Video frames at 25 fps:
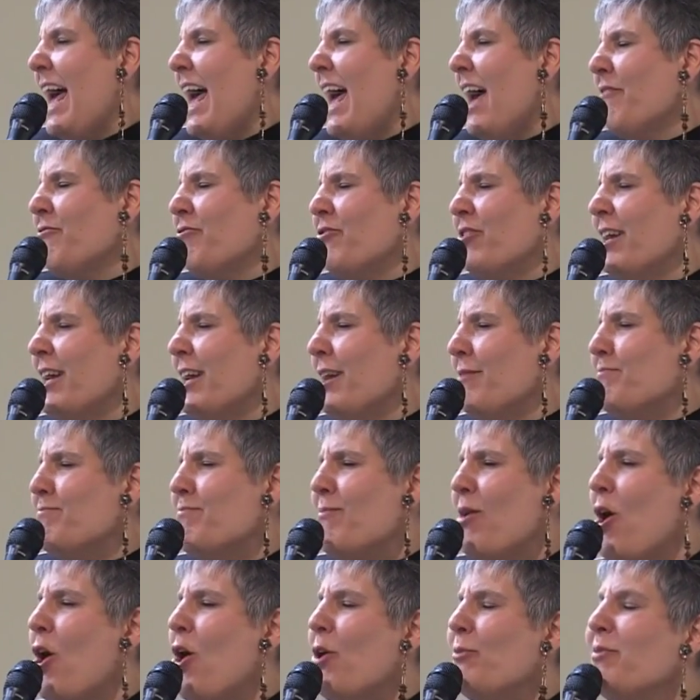Every
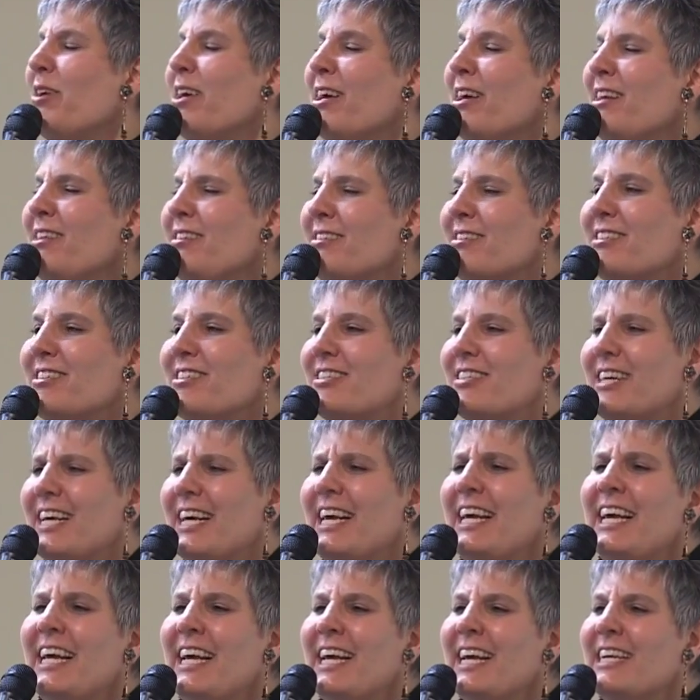moment
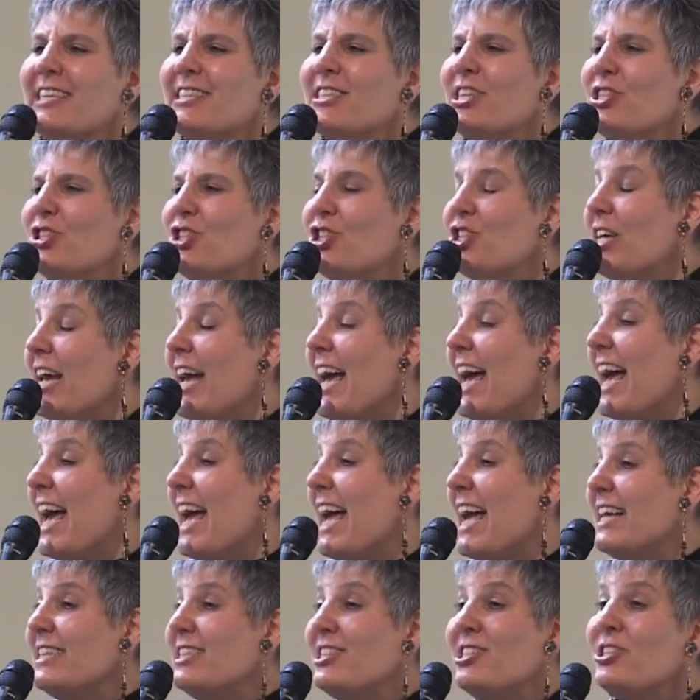is a
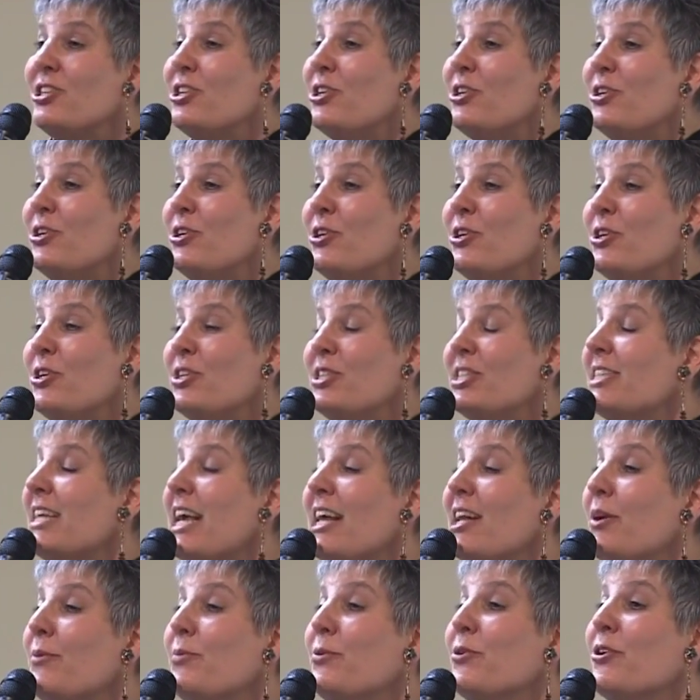chance to
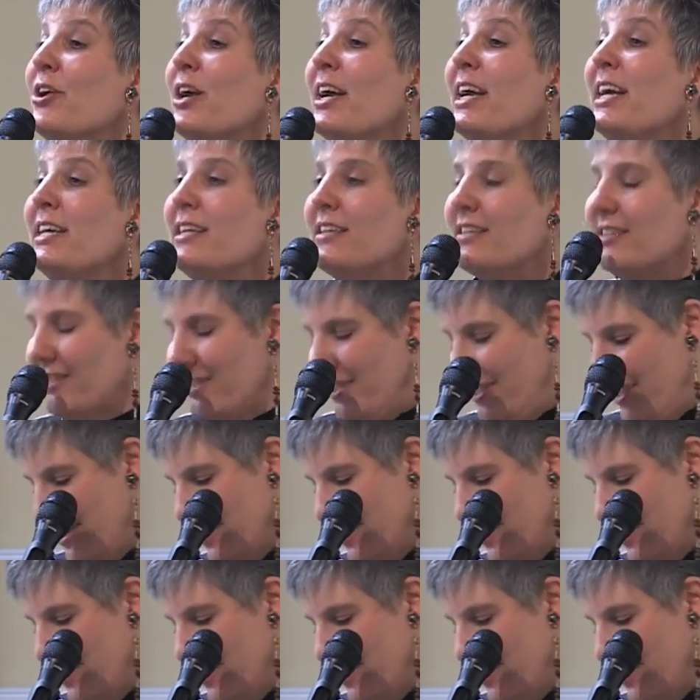celebrate